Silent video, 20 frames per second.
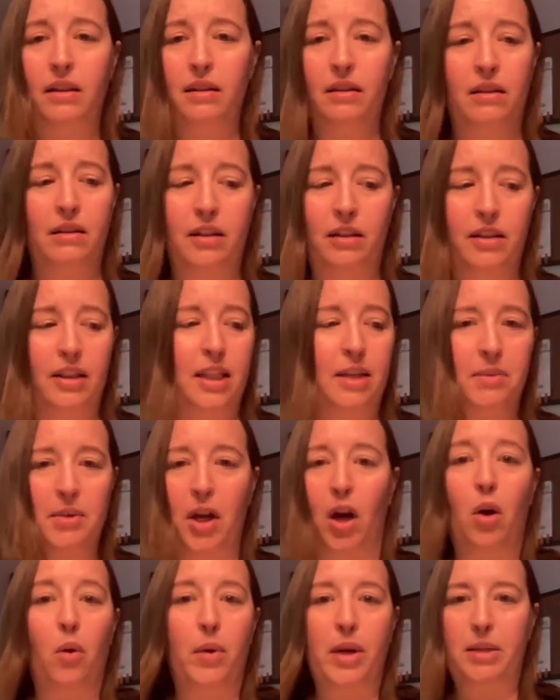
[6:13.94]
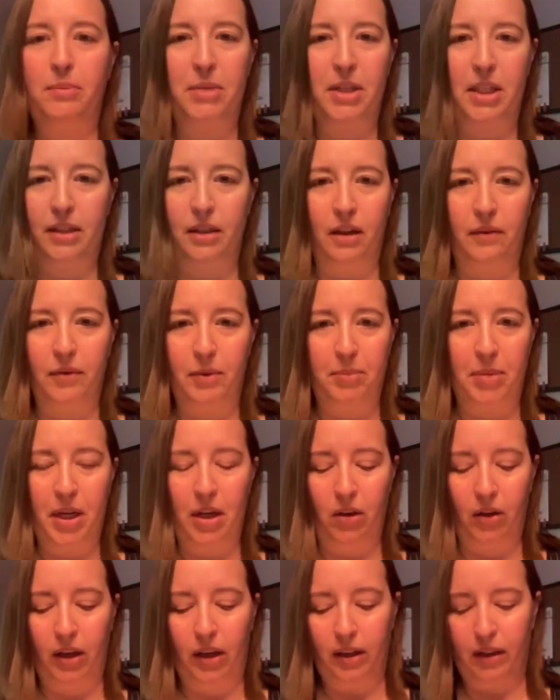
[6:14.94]
there seemed to always be stuff
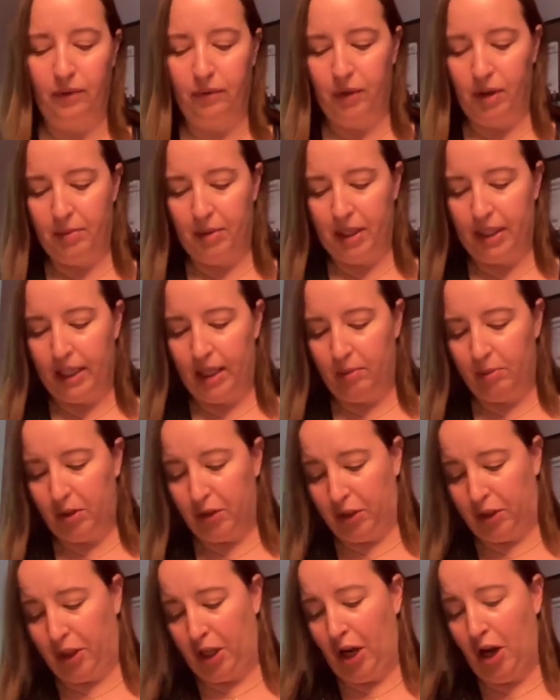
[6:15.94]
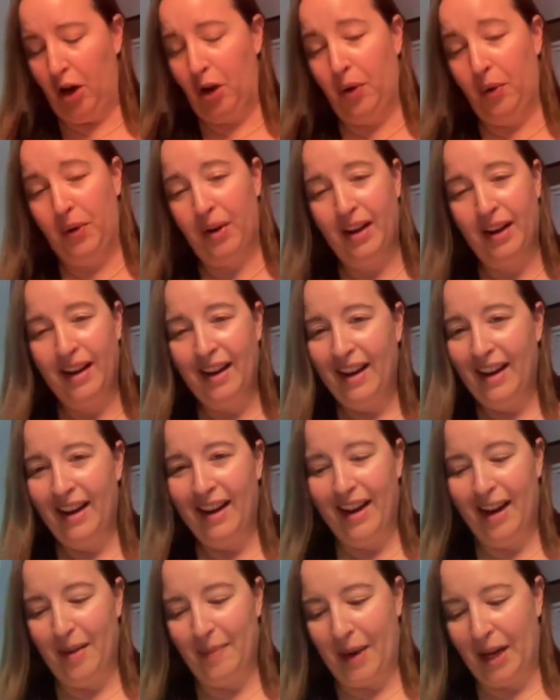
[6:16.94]
appearing at the freebie table. So
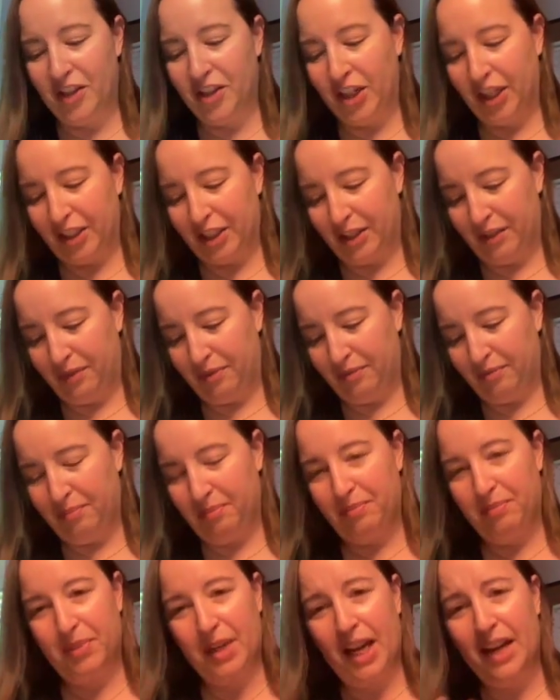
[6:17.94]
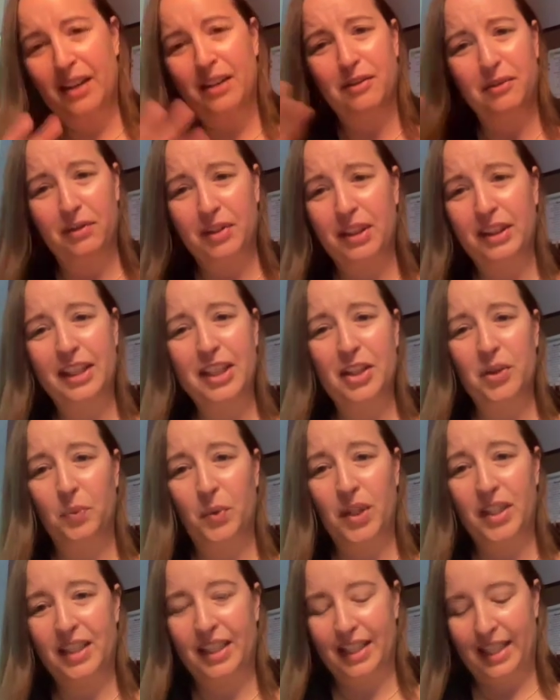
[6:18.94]
I checked it kind of at least
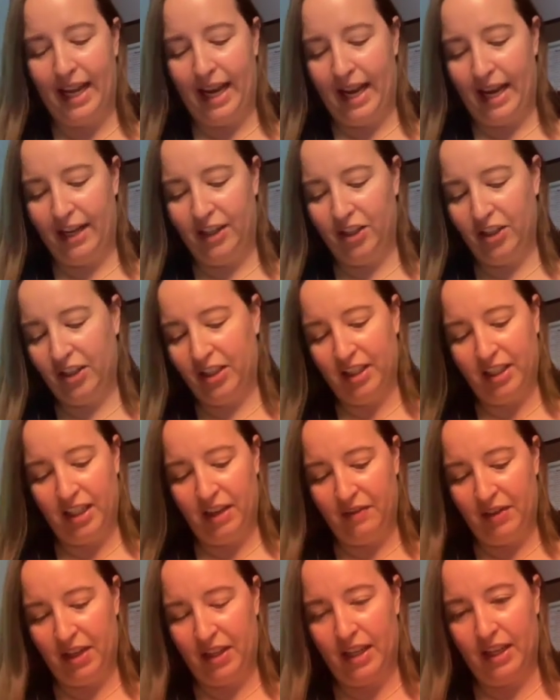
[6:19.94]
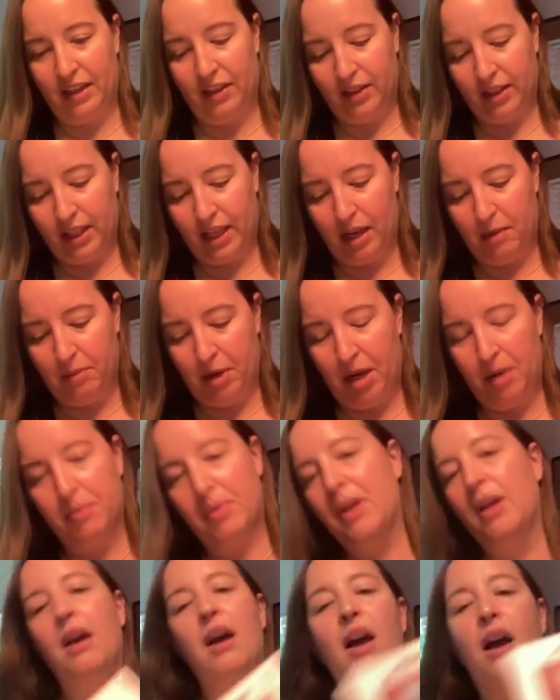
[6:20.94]
once a day just to see if anything else came up.
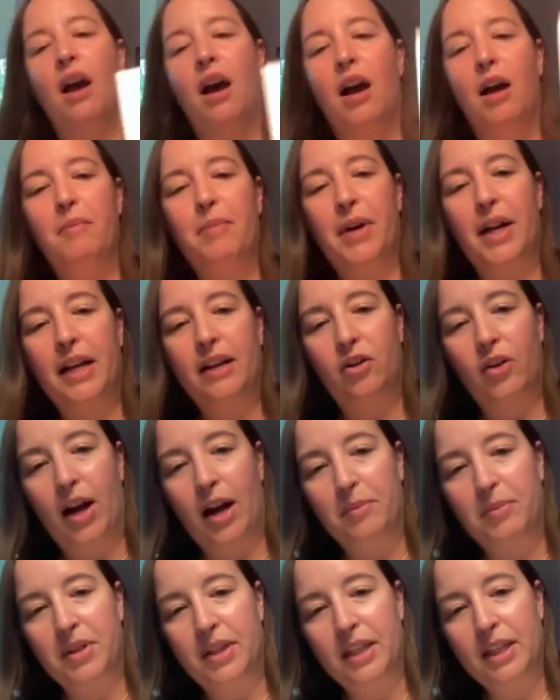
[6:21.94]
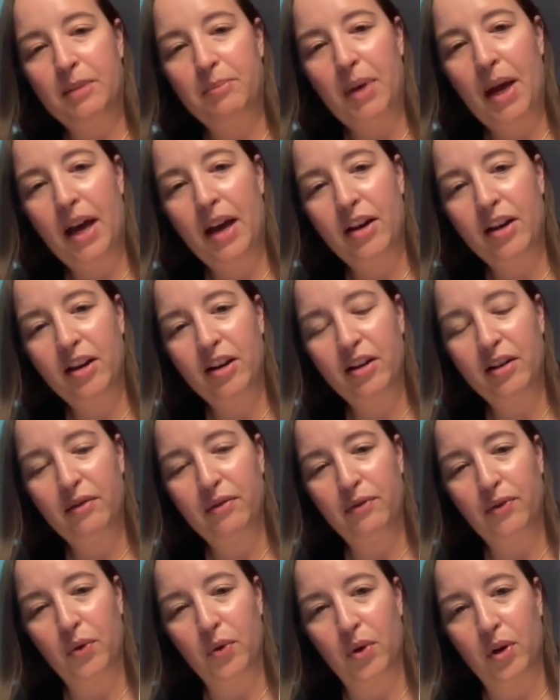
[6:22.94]
But I grabbed this pattern
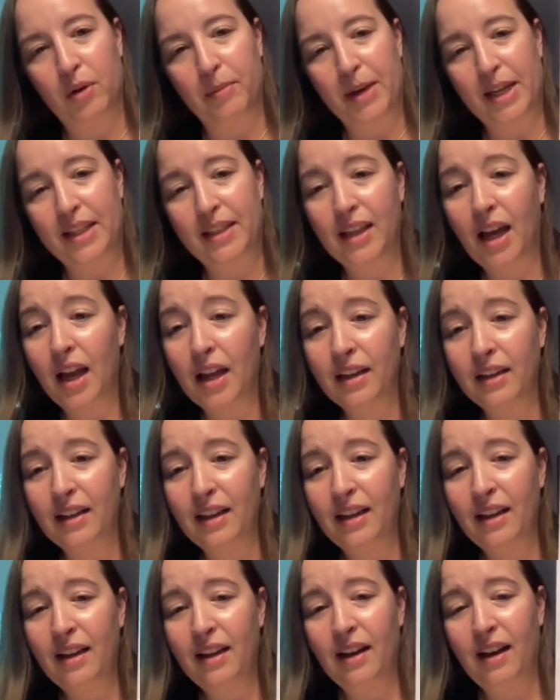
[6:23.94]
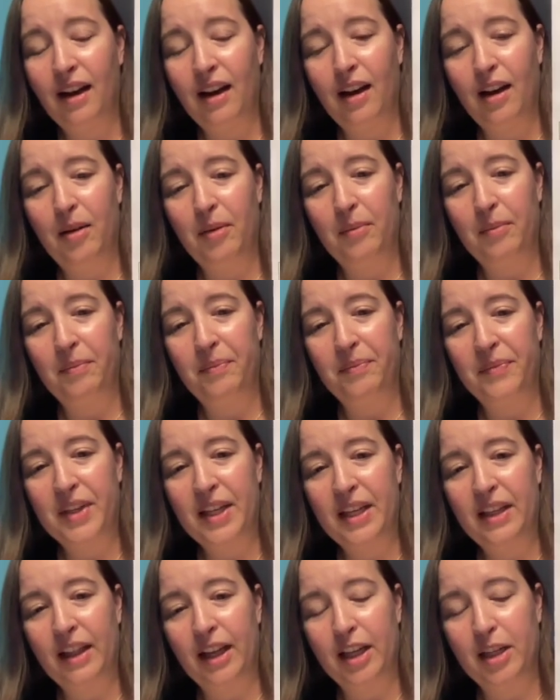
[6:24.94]
for my son.
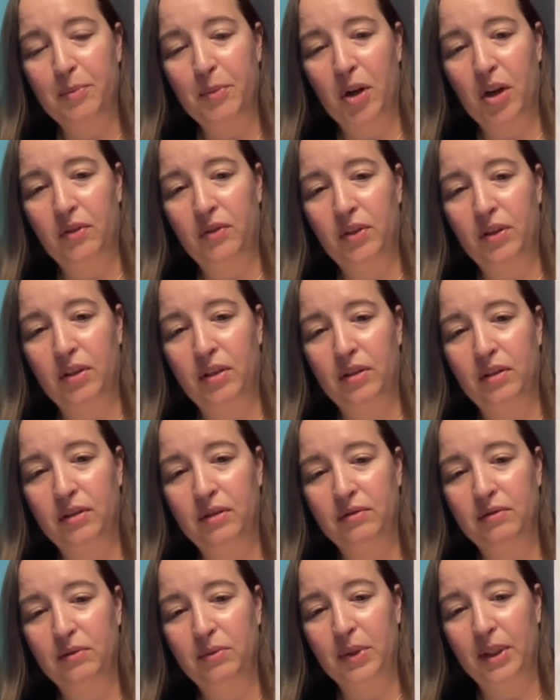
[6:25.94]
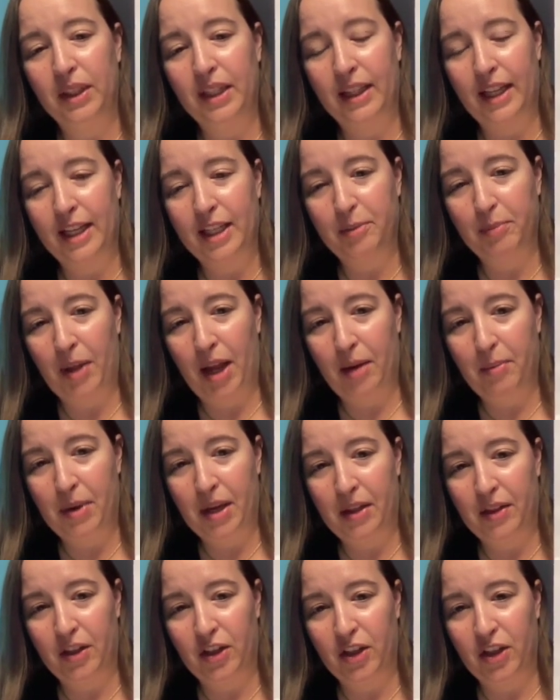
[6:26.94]
He likes Marvel, really likes Black
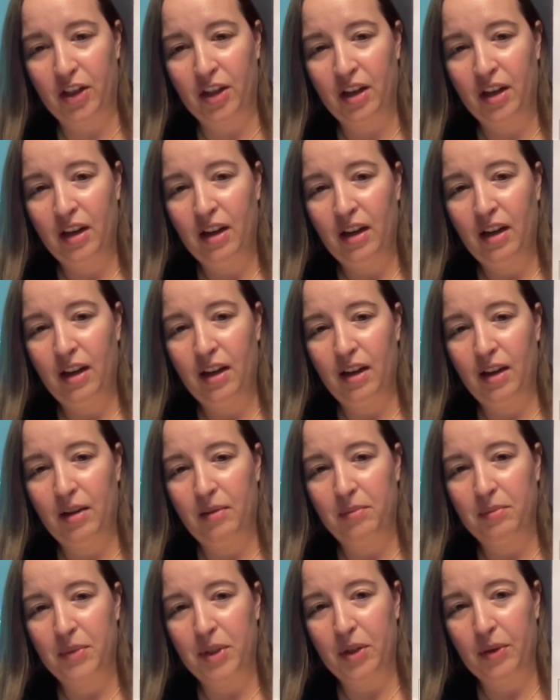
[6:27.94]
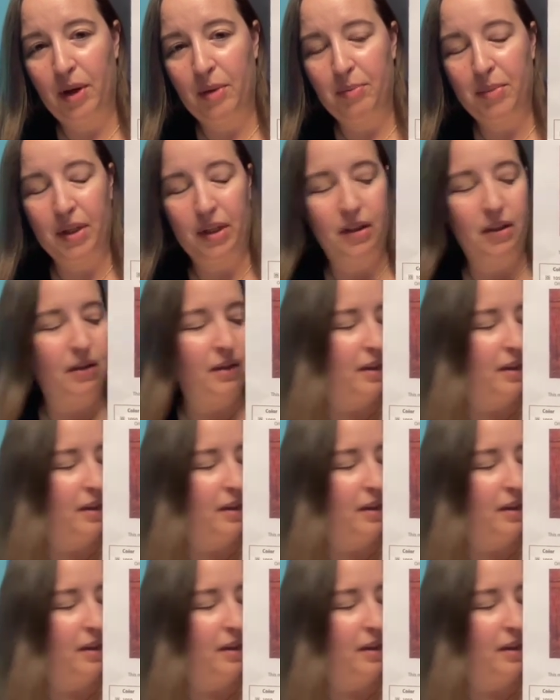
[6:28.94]
Panther. So I picked